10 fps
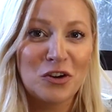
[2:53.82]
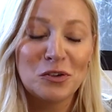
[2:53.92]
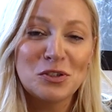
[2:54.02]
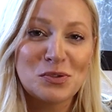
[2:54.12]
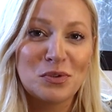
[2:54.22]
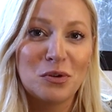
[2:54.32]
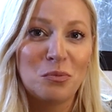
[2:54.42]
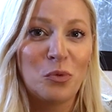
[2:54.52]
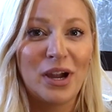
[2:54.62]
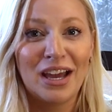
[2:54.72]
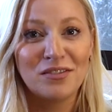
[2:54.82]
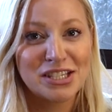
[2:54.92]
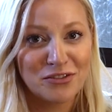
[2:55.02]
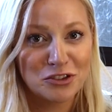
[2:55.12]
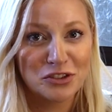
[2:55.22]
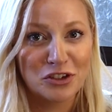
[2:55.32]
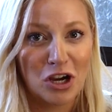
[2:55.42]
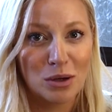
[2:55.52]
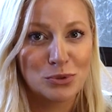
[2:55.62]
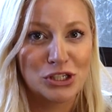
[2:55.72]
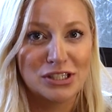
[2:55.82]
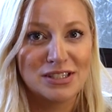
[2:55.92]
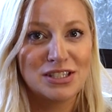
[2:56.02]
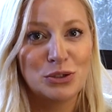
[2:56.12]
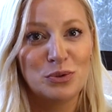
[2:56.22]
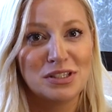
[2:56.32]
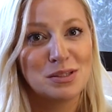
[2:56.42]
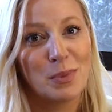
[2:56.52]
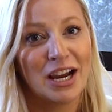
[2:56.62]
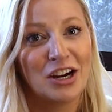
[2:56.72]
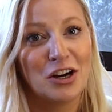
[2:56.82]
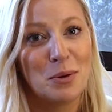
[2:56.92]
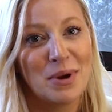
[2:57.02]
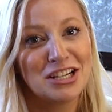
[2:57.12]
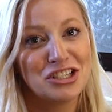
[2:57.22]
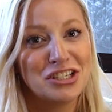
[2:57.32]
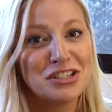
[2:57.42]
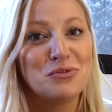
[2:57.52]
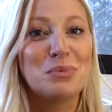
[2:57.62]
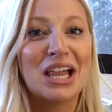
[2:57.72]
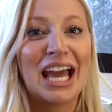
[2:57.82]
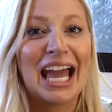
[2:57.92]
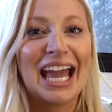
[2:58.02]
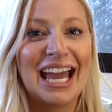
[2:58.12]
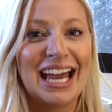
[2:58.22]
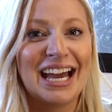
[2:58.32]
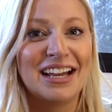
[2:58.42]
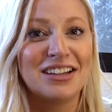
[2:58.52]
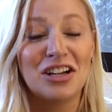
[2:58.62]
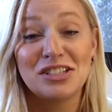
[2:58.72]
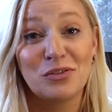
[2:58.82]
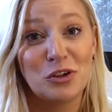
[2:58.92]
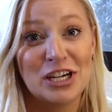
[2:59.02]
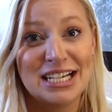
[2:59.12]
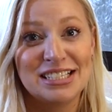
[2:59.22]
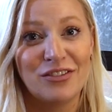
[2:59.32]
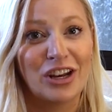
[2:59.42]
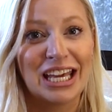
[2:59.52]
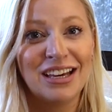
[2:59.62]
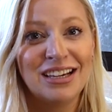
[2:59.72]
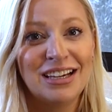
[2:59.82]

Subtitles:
our girls' room, we have several different options to inspire imaginative play and lots of creativity.